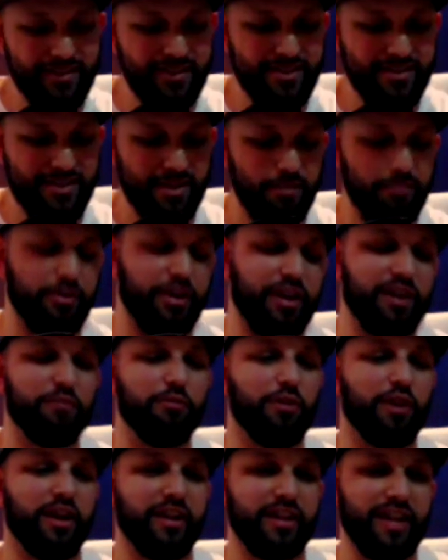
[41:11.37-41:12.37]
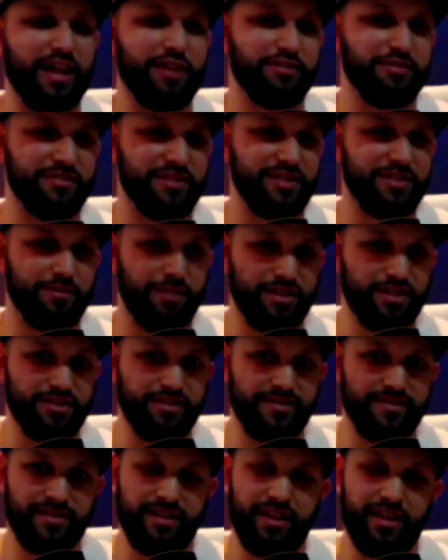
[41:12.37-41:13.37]
In the subreddit where I gathered these
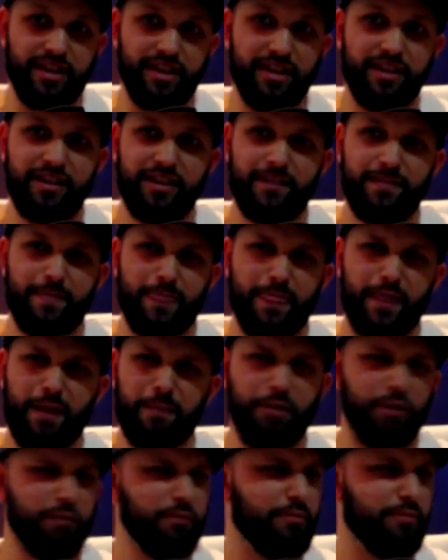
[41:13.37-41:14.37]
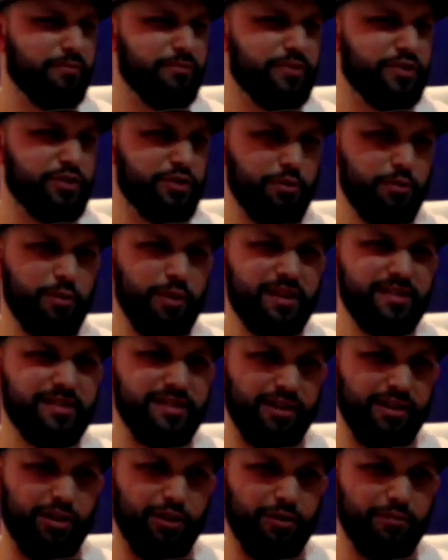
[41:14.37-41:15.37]
questions today, about 2
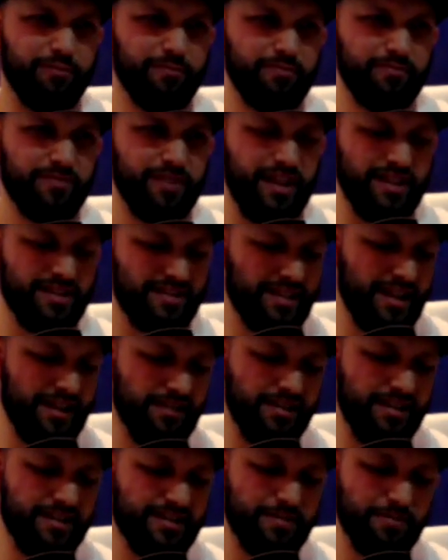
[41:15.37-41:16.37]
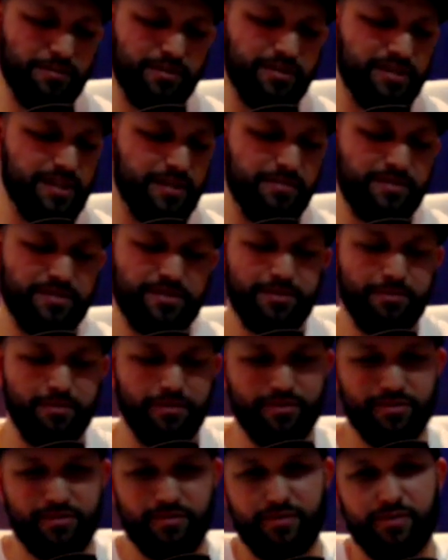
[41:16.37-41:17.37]
weeks ago, I saved it somewhere deep. It's too
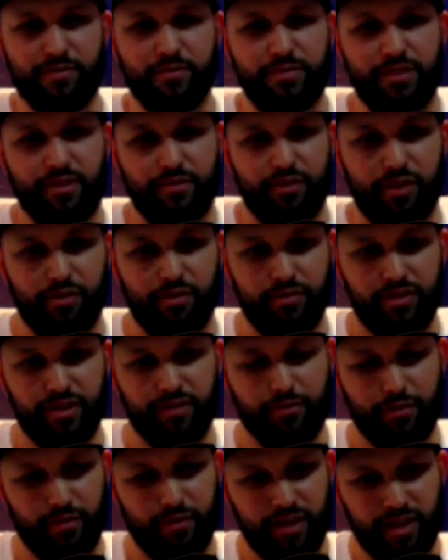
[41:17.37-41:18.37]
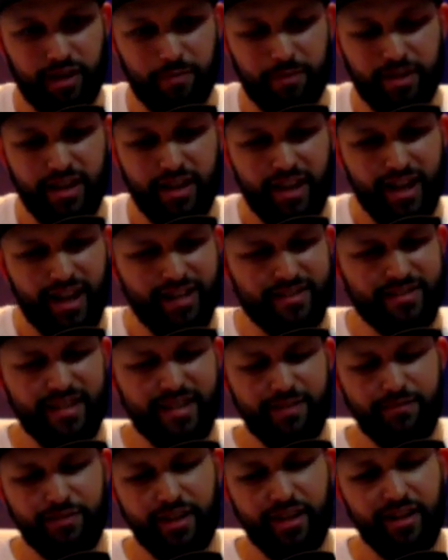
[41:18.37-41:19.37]
much effort to go dig for it right now, but I
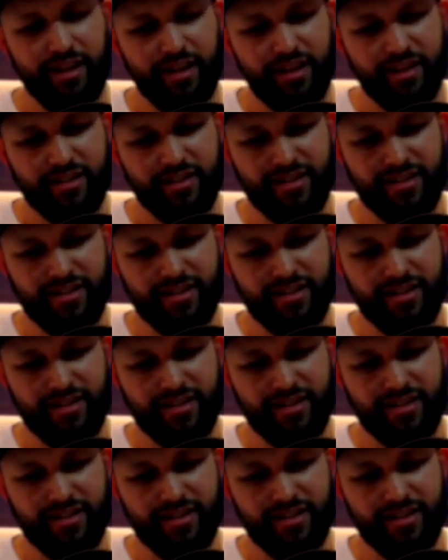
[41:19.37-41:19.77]
saved it.